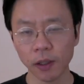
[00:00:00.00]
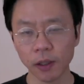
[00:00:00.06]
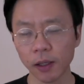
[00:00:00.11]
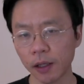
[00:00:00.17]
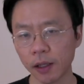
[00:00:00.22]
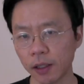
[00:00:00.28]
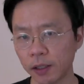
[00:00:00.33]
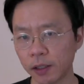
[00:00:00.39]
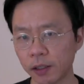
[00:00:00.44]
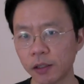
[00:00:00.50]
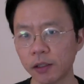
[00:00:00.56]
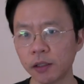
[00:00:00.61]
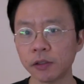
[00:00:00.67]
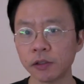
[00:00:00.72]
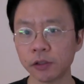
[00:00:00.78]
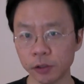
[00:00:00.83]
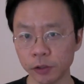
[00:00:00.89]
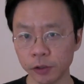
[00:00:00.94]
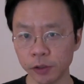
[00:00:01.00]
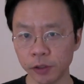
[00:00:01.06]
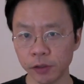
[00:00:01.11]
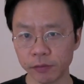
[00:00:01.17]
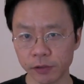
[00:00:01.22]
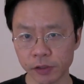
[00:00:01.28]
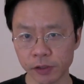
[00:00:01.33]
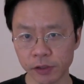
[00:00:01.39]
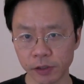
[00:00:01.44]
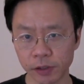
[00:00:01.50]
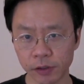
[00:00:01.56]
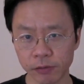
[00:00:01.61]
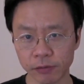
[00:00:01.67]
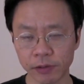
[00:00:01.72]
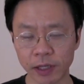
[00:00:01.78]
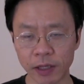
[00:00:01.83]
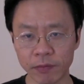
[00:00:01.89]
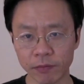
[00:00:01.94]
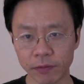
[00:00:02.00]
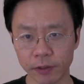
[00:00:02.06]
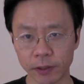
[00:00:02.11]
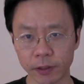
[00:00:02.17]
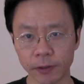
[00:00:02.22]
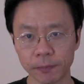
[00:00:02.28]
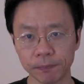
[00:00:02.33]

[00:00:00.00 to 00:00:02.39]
at the University of Denver.